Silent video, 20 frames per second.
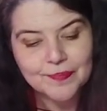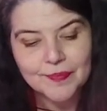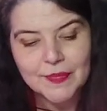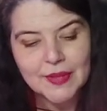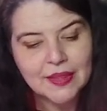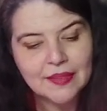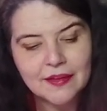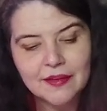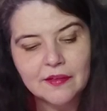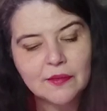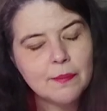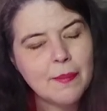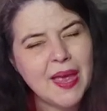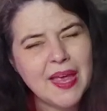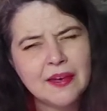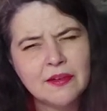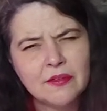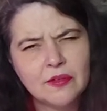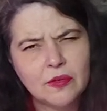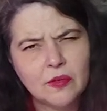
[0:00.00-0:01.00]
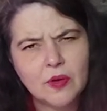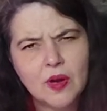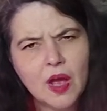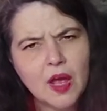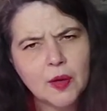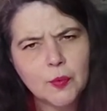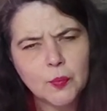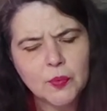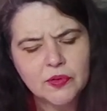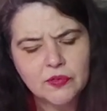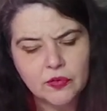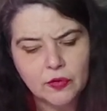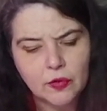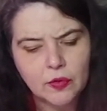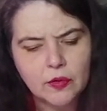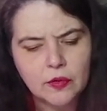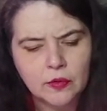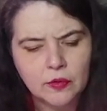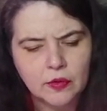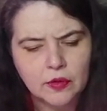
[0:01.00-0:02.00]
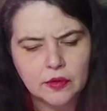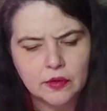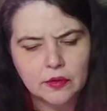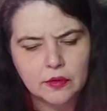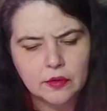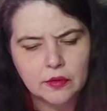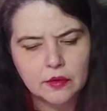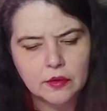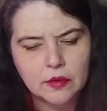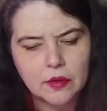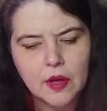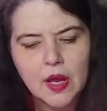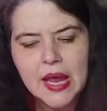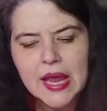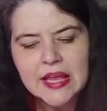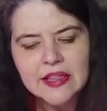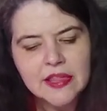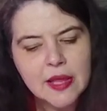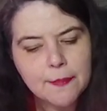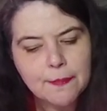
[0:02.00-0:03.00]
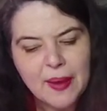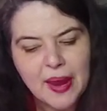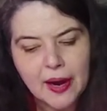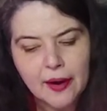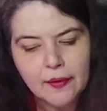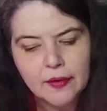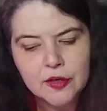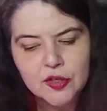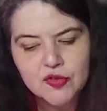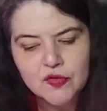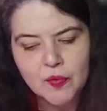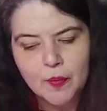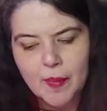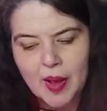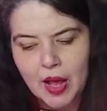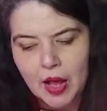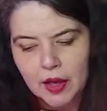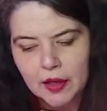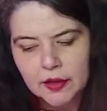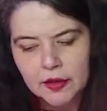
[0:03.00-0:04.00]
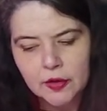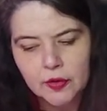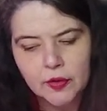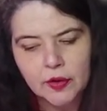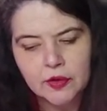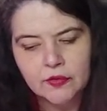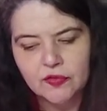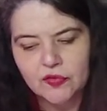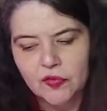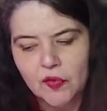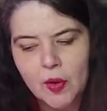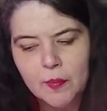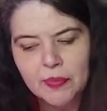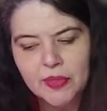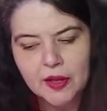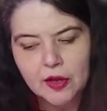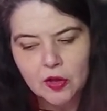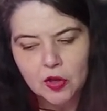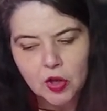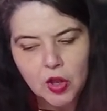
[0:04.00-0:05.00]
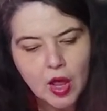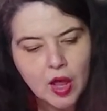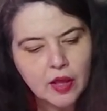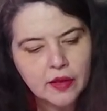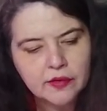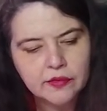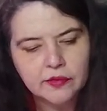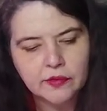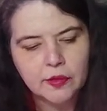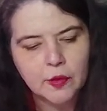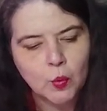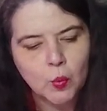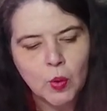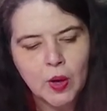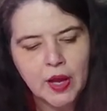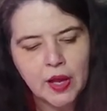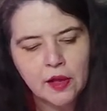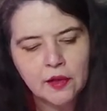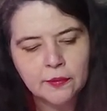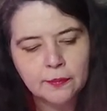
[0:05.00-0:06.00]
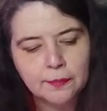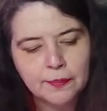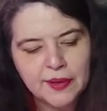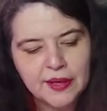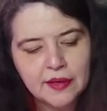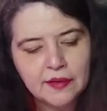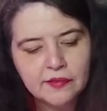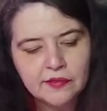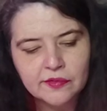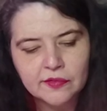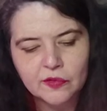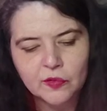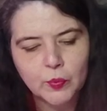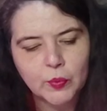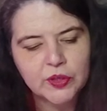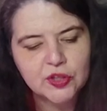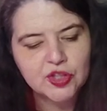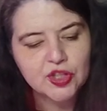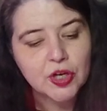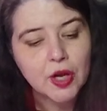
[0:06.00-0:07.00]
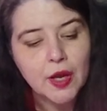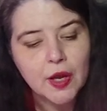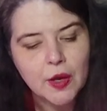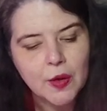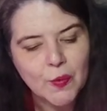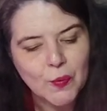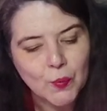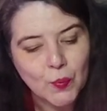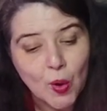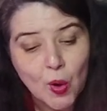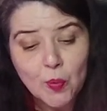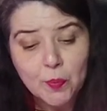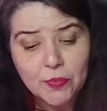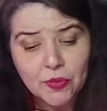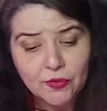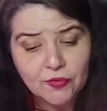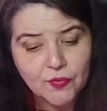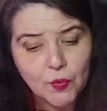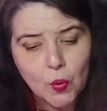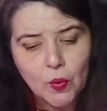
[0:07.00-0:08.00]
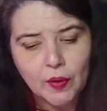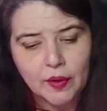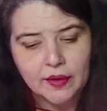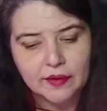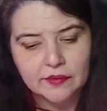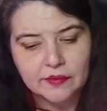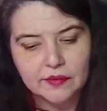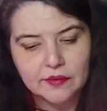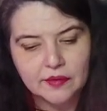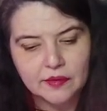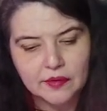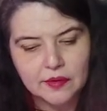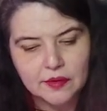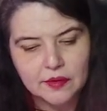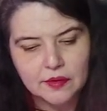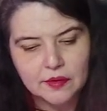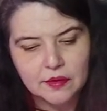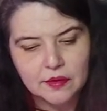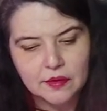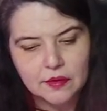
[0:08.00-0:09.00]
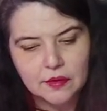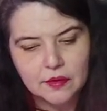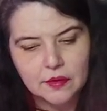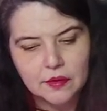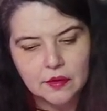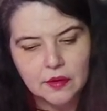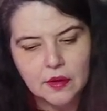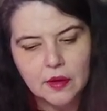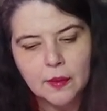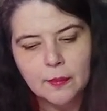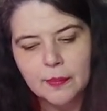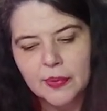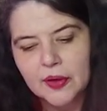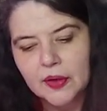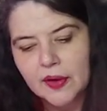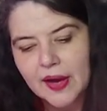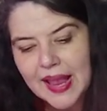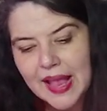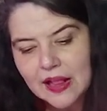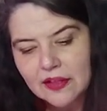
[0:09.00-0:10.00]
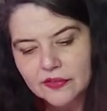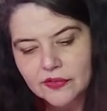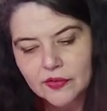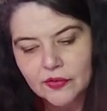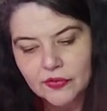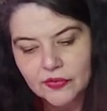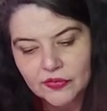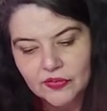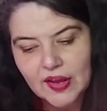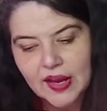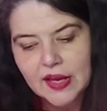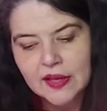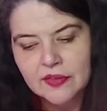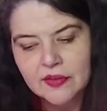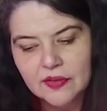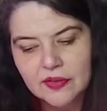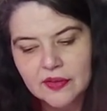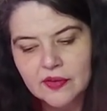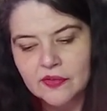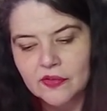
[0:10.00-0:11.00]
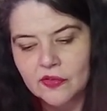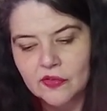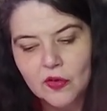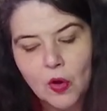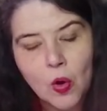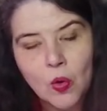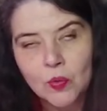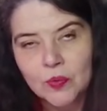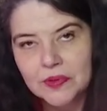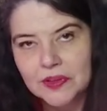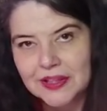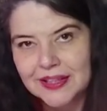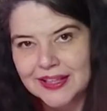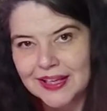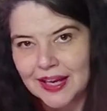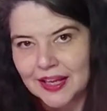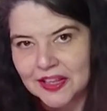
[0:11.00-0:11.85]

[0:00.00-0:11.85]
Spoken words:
These men do not return. They perish from hunger and from the claws of the wild beasts which roam the forest. But our councils say that this is only a